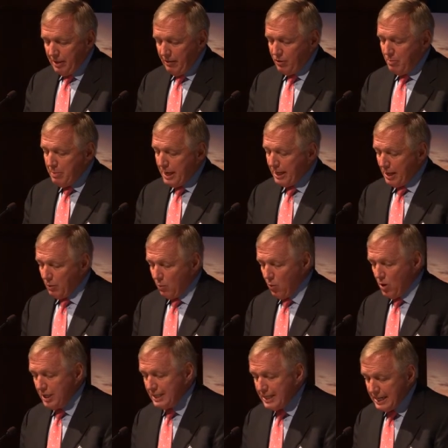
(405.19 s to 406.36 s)
if you make a
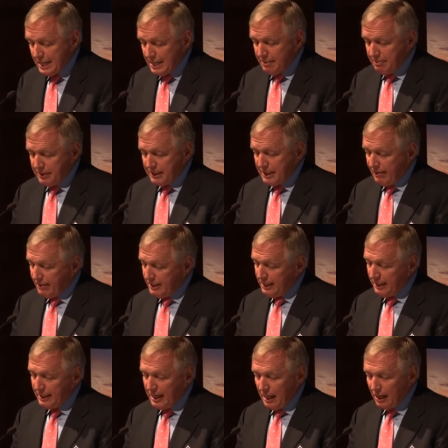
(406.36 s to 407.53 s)
one-time
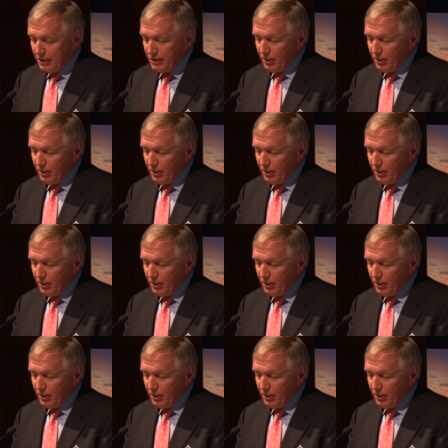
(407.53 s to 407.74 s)
$17